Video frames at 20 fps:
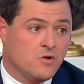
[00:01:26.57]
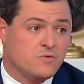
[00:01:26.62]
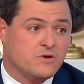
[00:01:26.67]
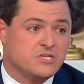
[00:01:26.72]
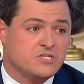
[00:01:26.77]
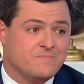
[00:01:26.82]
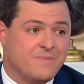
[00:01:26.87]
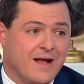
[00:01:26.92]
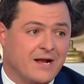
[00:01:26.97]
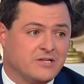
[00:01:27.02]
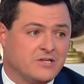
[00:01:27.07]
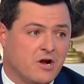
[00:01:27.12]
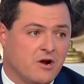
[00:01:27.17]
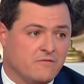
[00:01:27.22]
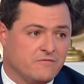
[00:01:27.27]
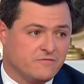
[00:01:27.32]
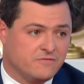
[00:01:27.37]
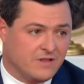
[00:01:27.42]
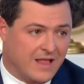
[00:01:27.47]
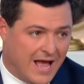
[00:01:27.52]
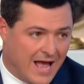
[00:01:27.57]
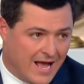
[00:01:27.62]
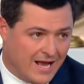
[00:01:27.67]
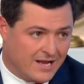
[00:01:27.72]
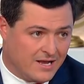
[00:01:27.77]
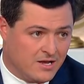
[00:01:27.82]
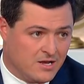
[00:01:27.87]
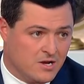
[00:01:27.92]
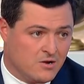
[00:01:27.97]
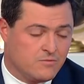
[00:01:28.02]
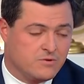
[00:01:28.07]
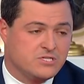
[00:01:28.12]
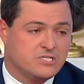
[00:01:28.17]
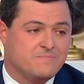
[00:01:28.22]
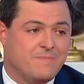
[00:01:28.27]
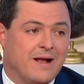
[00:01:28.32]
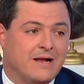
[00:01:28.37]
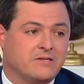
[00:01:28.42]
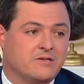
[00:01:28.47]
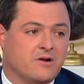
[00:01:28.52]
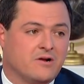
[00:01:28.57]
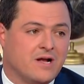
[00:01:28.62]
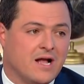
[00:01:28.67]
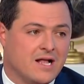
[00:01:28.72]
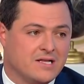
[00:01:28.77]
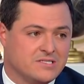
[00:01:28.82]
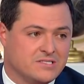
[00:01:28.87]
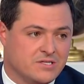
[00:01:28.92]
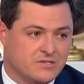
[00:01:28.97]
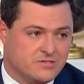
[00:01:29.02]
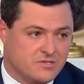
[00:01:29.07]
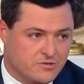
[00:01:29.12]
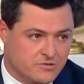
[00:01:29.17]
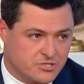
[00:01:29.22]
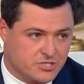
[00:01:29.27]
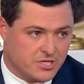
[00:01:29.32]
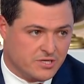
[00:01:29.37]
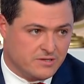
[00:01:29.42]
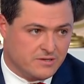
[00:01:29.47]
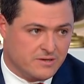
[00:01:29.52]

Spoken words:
respect our flag, respect our Constitution.